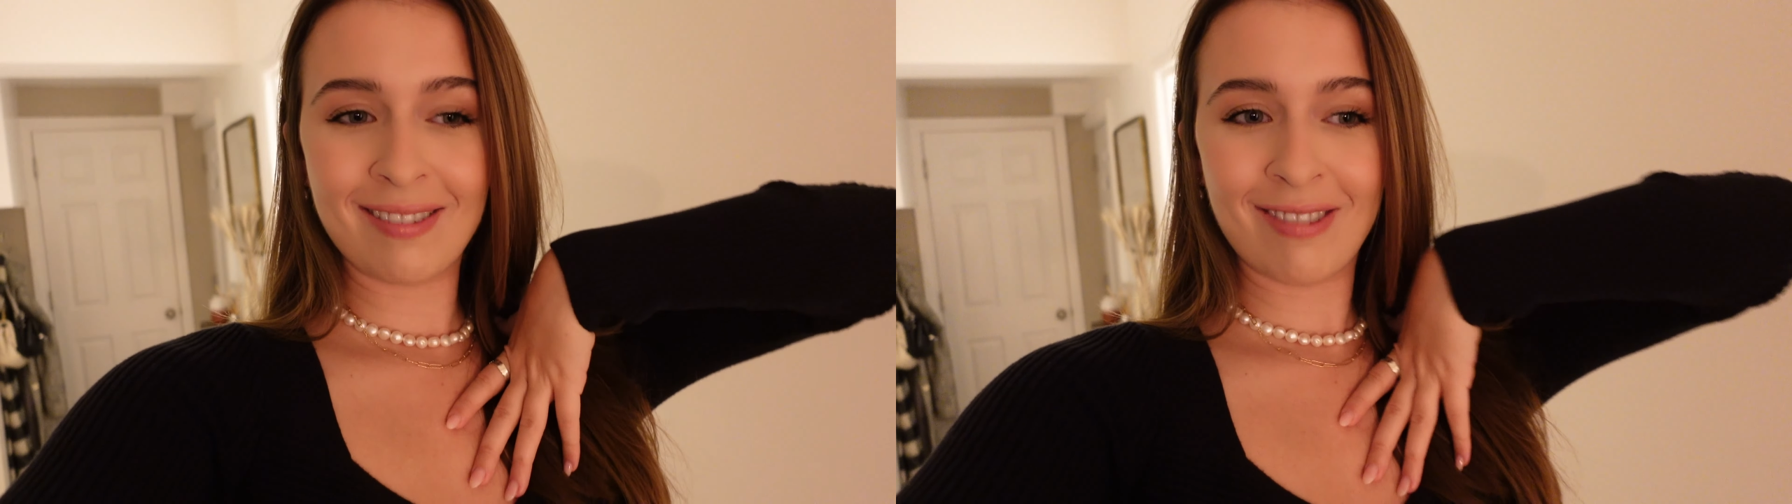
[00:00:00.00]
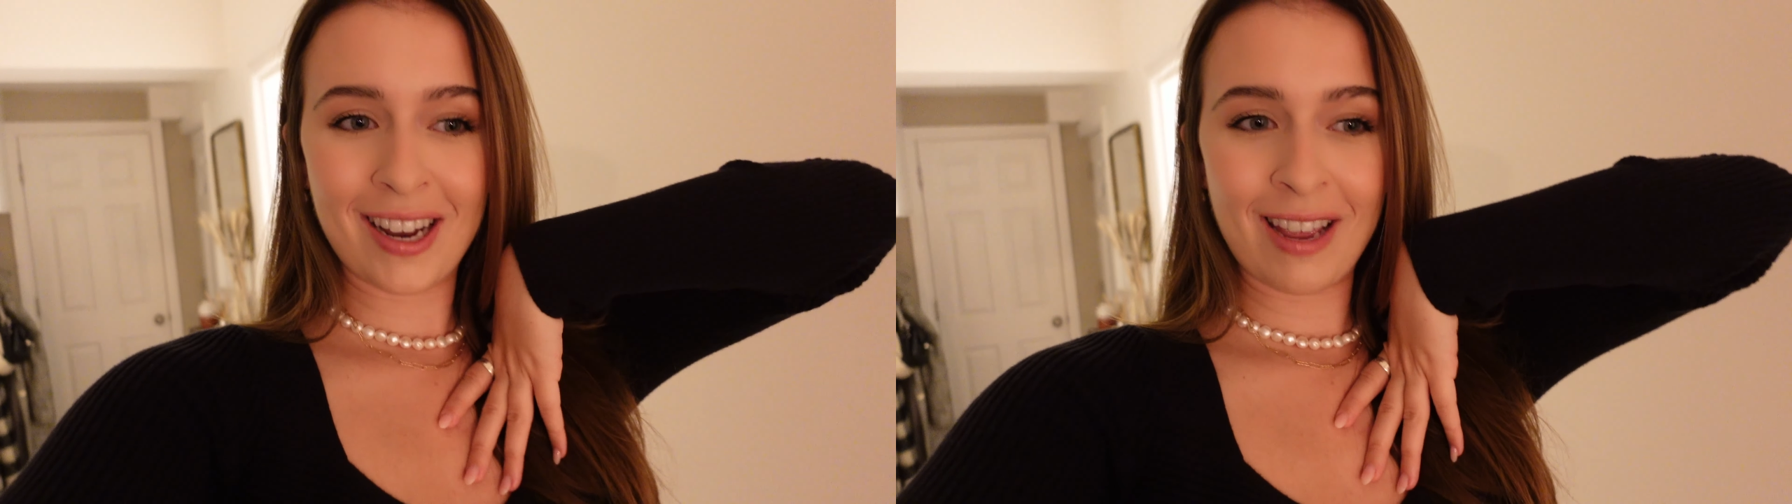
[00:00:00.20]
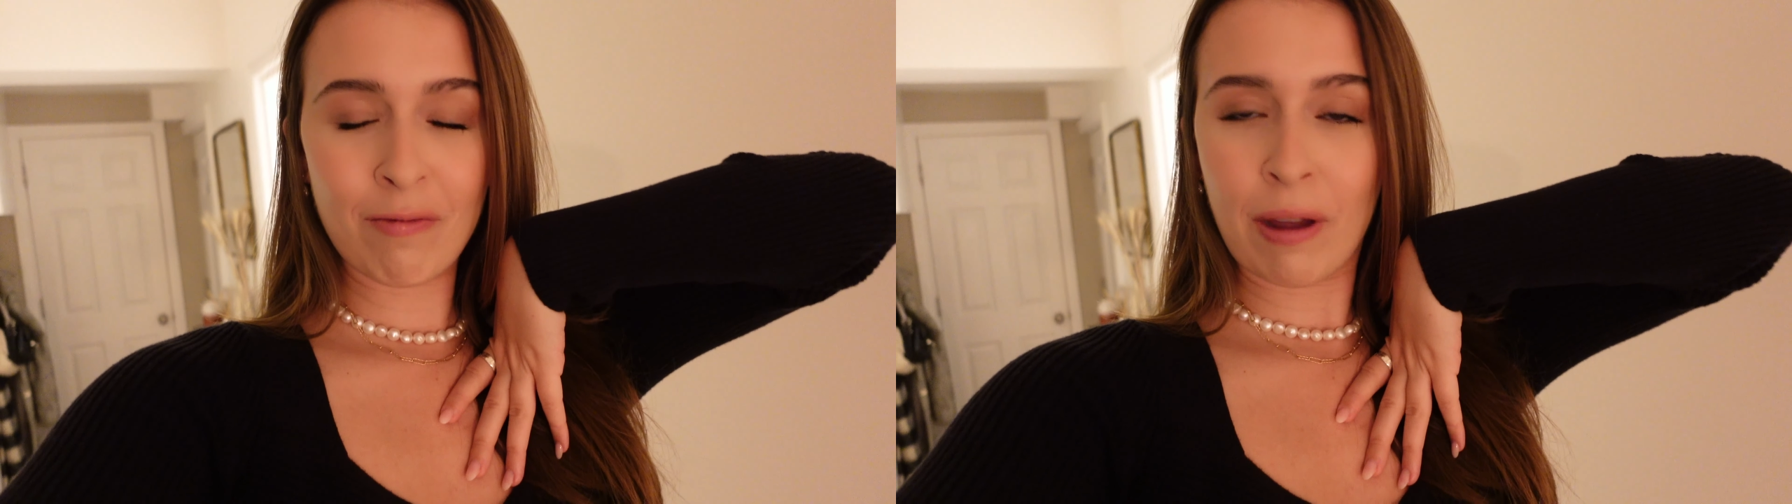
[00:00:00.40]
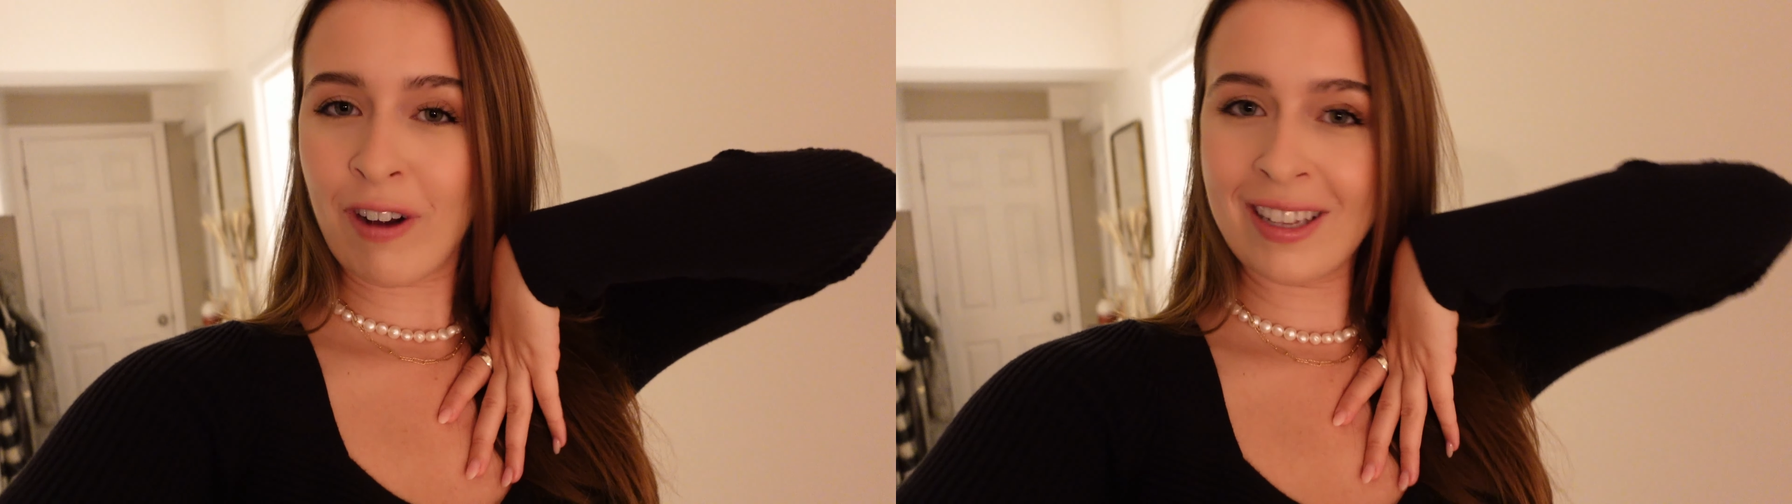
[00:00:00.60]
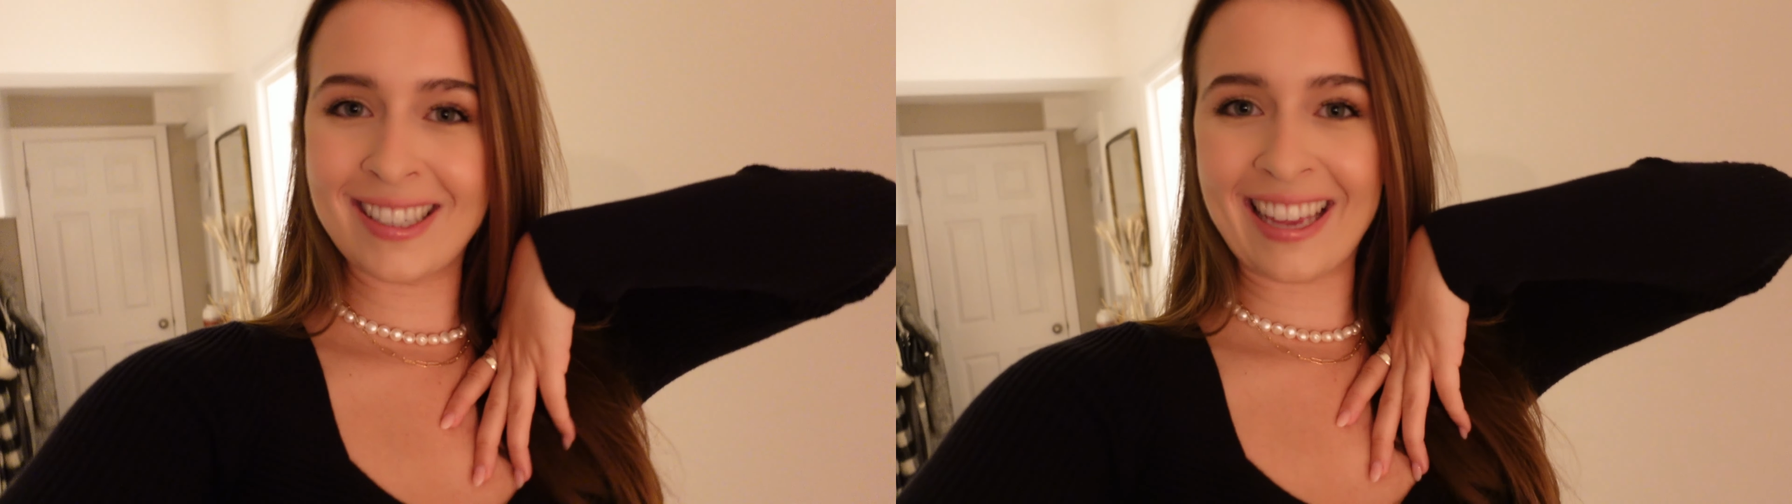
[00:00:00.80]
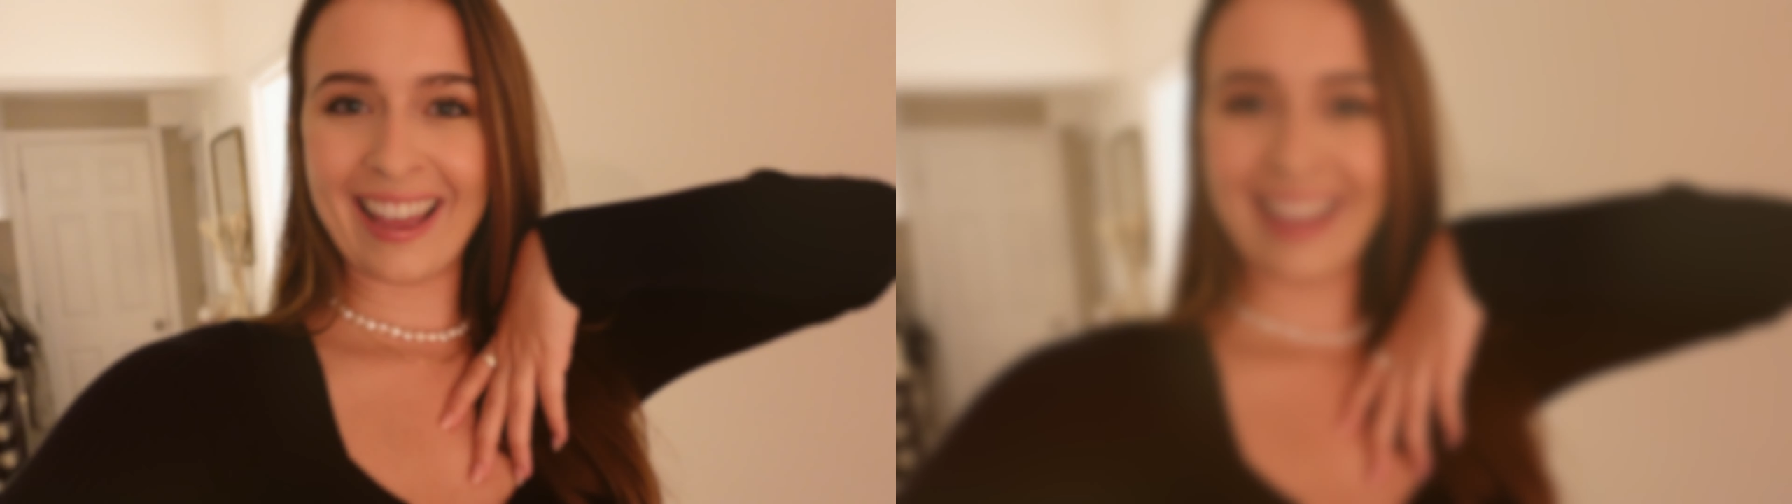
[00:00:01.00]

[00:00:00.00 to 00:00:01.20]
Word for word: ready for my friends to get